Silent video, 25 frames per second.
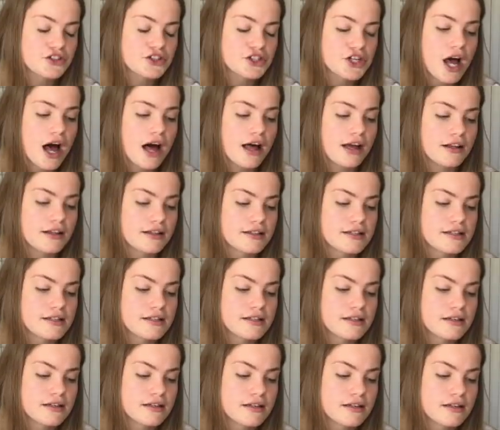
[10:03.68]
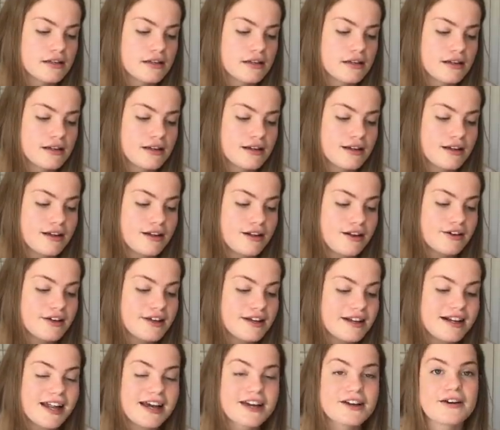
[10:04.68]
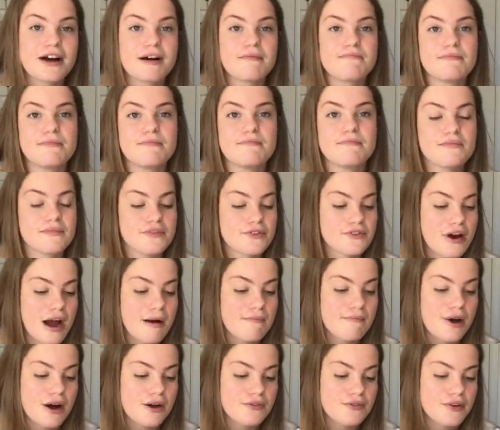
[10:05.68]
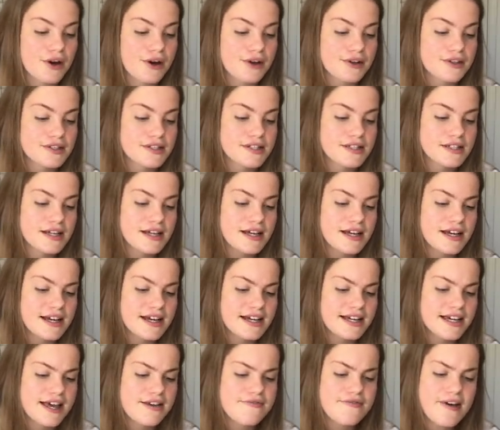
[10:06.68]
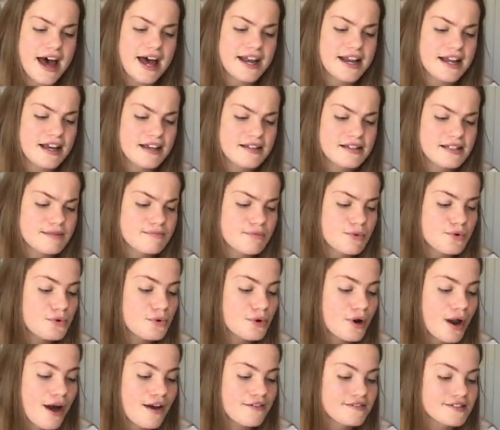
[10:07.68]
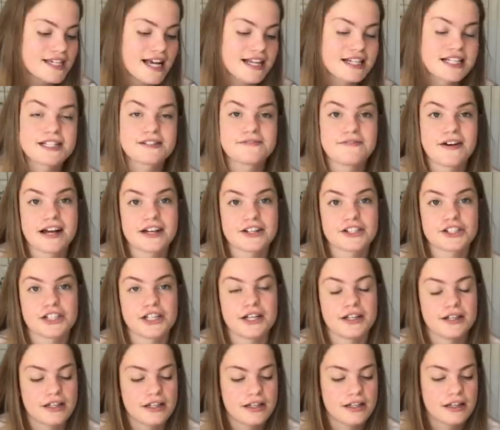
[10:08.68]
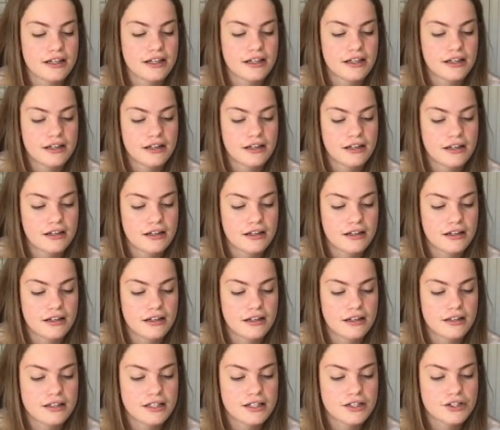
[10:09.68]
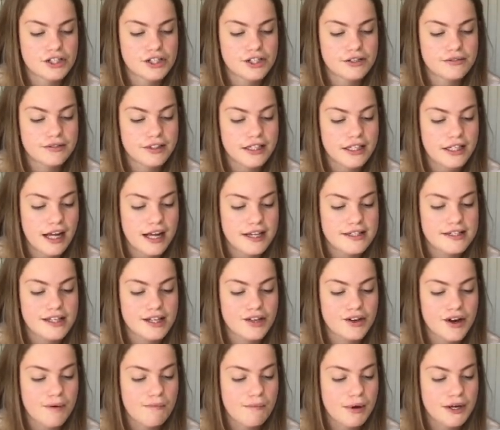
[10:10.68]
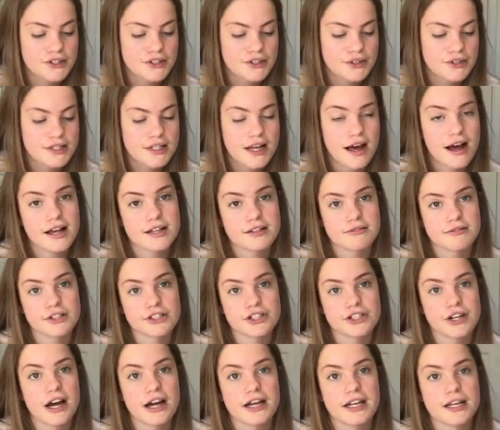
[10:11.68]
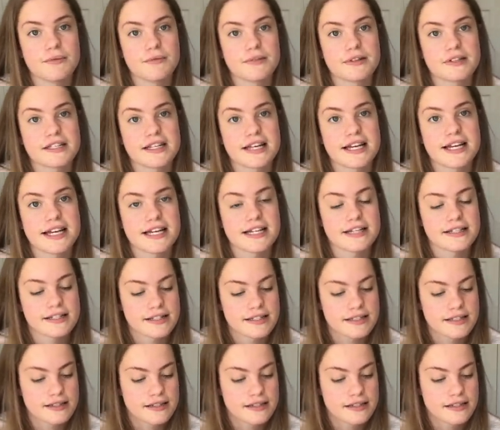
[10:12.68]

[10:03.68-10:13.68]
child. Looking like Grandma Rose gave Hetty a small glow of satisfaction, until she realised that Grandpa John's eyes were shiny with tears.